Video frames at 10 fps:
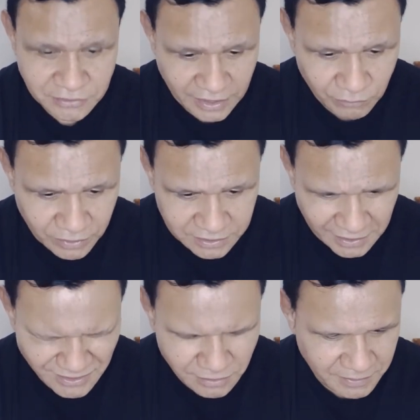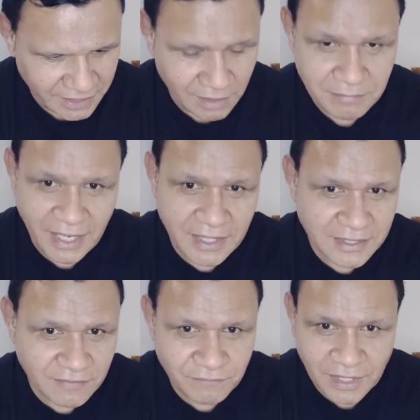You have what it takes to be that man,
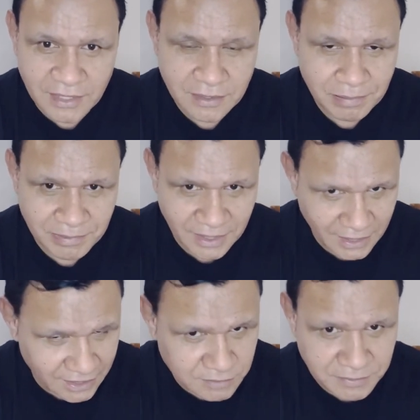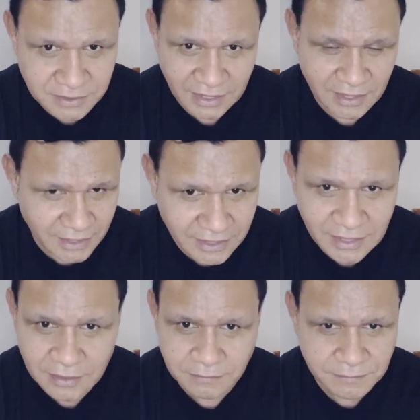that father, that husband, that
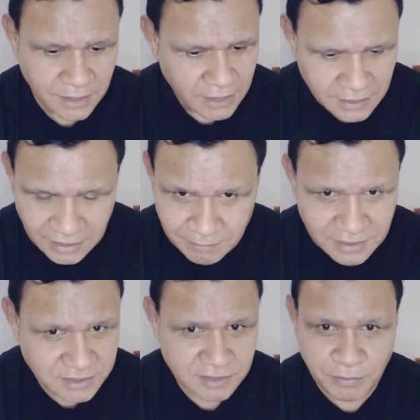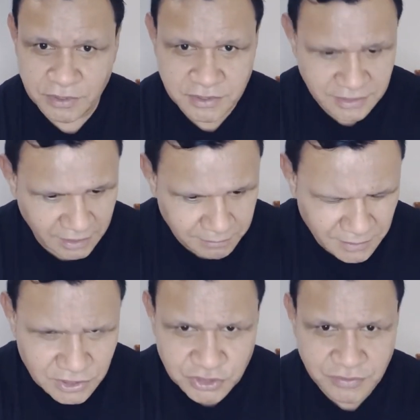leader, that business person, that
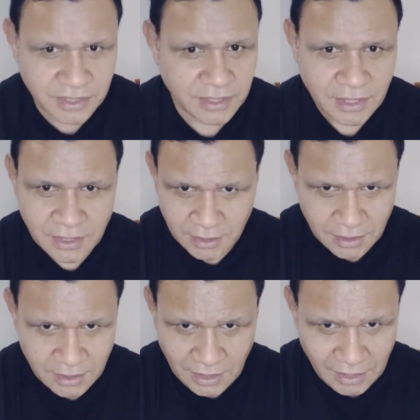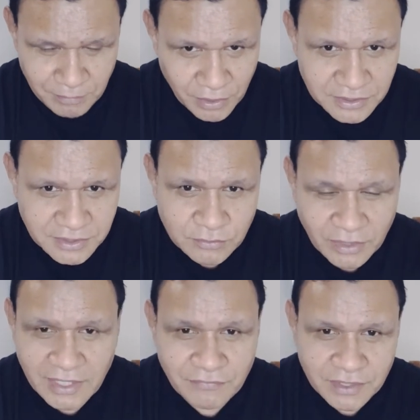ministry person,
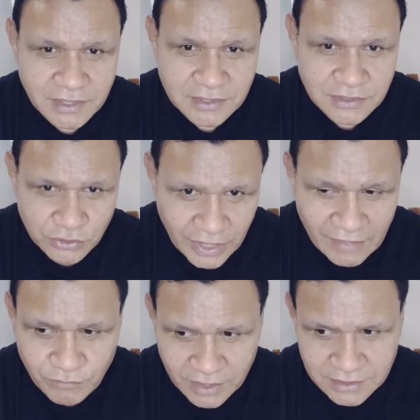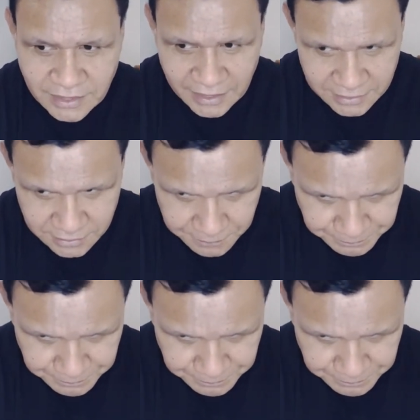whatever it is, you have what it takes.